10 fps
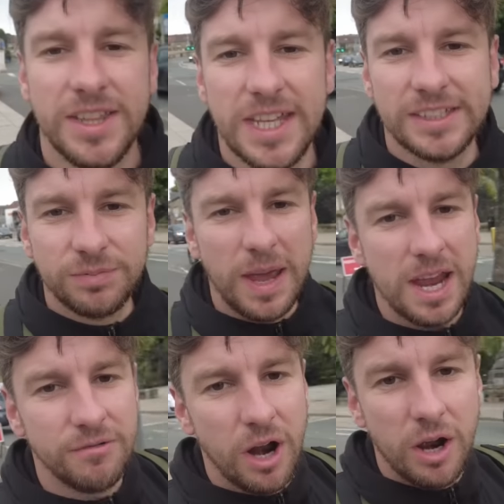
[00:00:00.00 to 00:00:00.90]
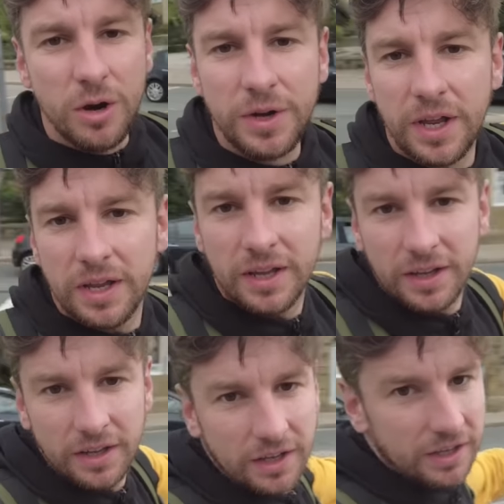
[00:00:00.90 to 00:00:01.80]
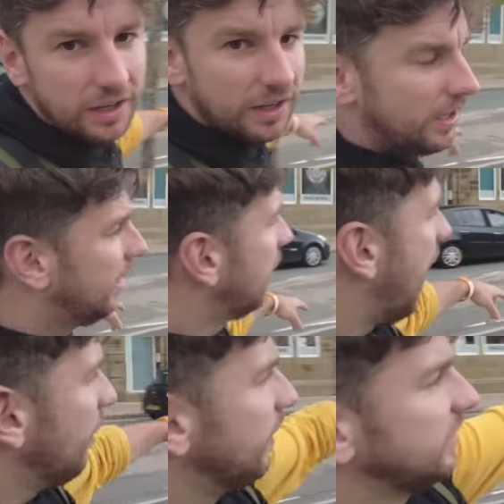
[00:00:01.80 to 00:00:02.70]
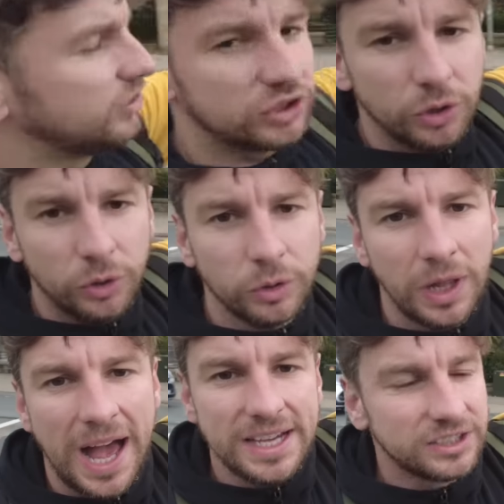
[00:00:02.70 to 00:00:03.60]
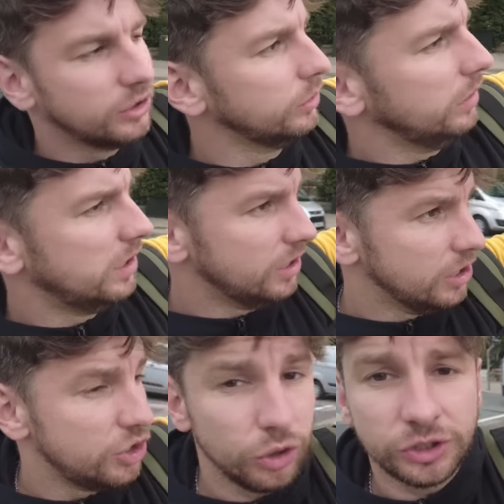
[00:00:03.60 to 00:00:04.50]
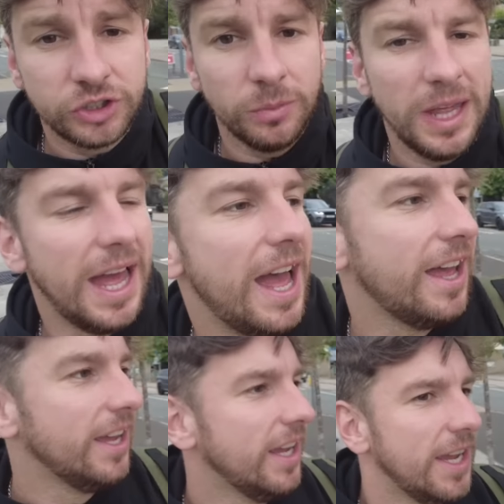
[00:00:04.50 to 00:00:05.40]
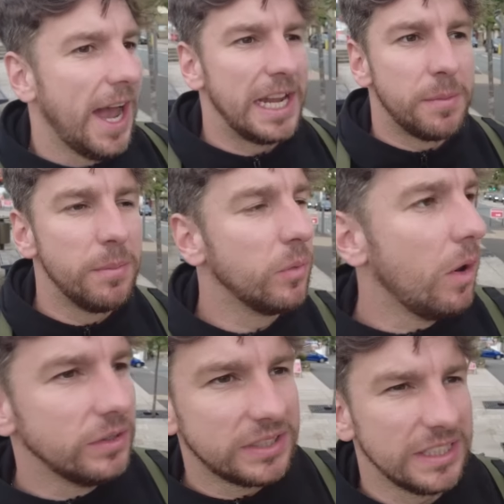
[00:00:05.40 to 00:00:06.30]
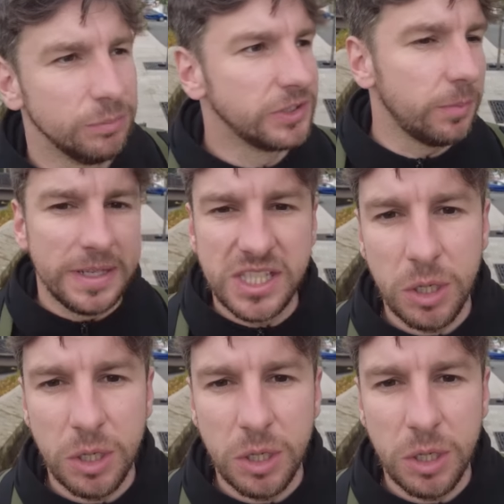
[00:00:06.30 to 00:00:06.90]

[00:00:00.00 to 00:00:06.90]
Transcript: This main road, I went to school, high school, just up there. And I remember once, this must have been